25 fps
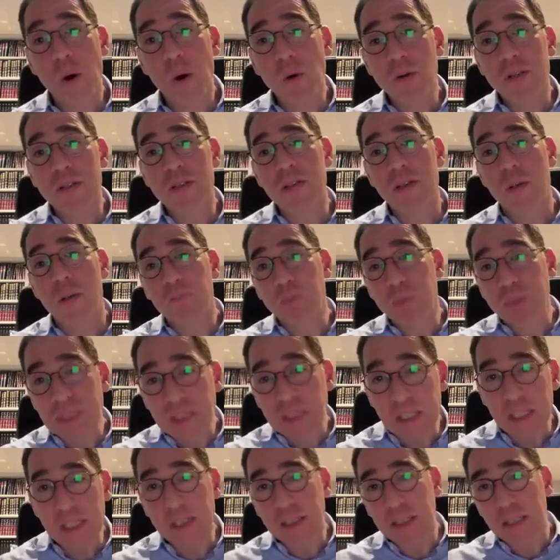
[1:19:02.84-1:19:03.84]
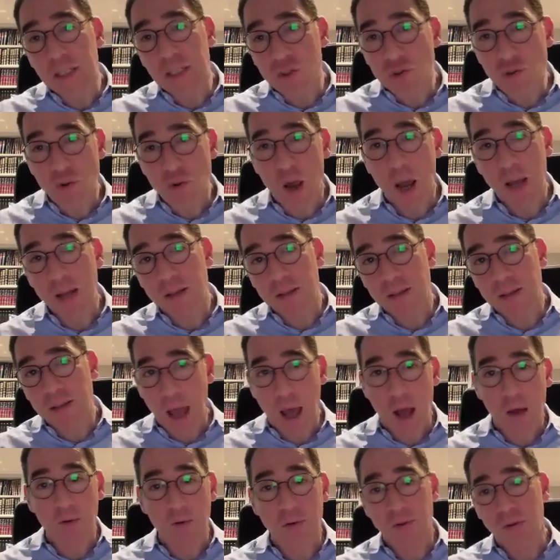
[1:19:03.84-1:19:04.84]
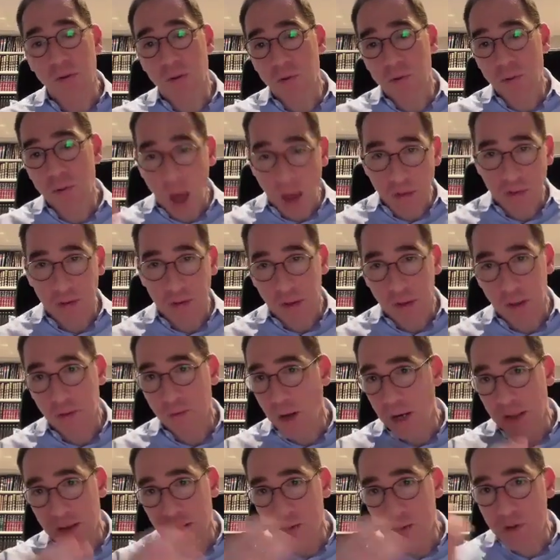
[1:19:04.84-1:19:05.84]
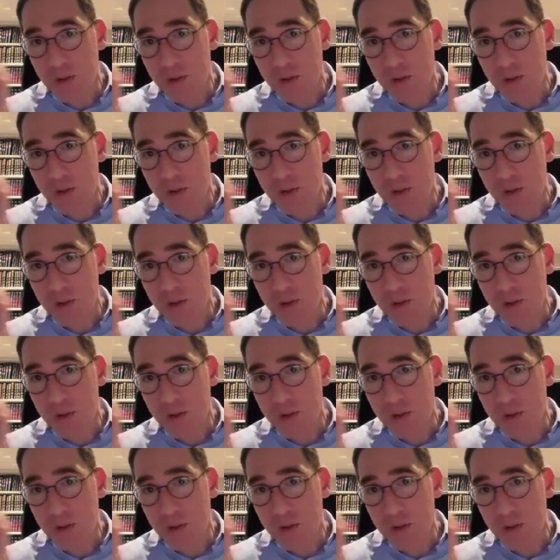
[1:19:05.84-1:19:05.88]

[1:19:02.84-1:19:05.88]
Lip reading: the bone is completely dried down to nothing, right?